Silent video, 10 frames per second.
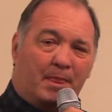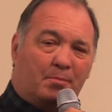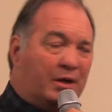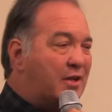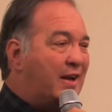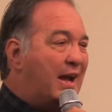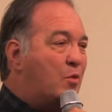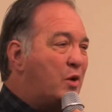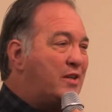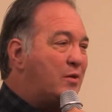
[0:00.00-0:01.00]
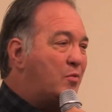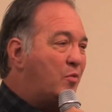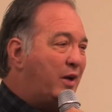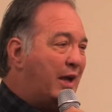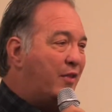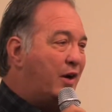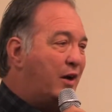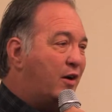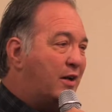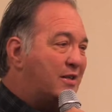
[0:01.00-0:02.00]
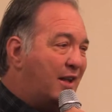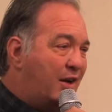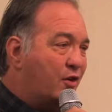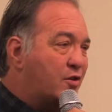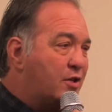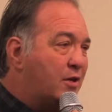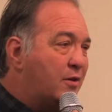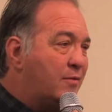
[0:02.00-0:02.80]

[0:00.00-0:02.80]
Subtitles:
But today we gather here as leaders.